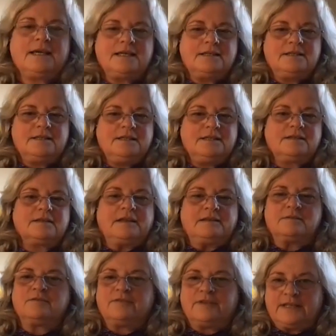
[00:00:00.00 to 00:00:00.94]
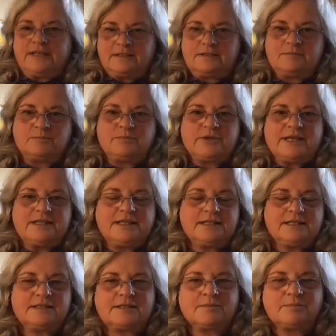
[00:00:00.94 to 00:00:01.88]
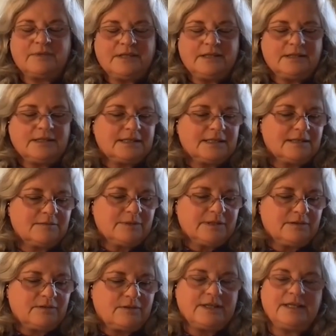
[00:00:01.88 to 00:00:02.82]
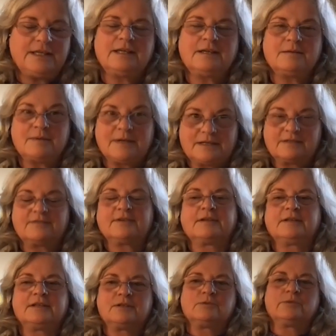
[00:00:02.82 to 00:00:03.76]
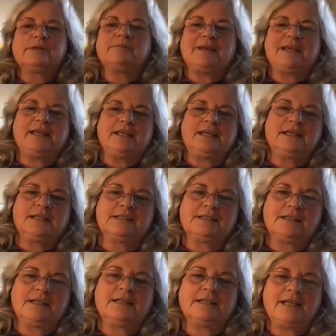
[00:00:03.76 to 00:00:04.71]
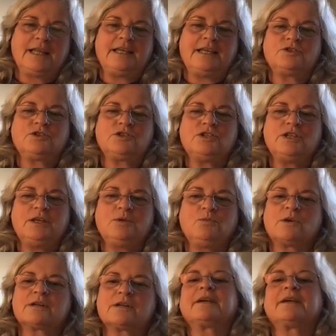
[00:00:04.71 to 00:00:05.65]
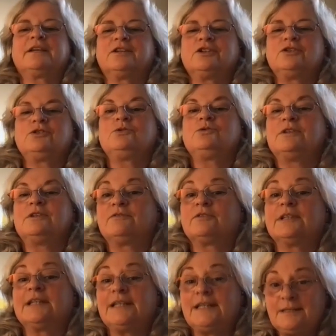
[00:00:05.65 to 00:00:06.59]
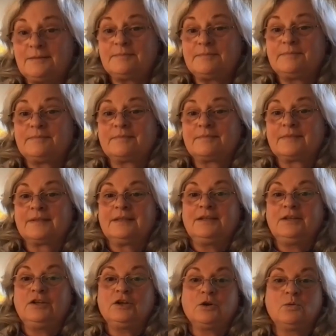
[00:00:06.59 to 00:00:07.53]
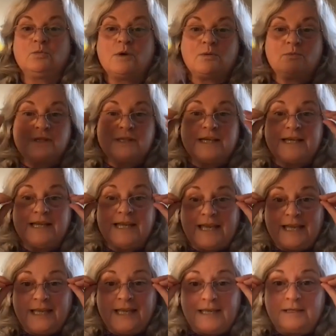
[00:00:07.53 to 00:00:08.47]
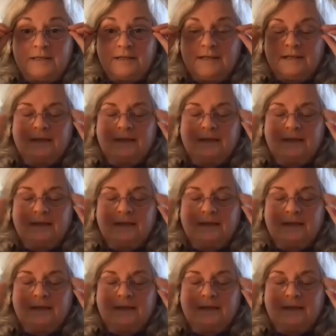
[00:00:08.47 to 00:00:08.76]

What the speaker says: I think, in fact, Brad, that's something that I've been thinking about. If I'm going to remake it in HD, what am I going to do differently? What will I add?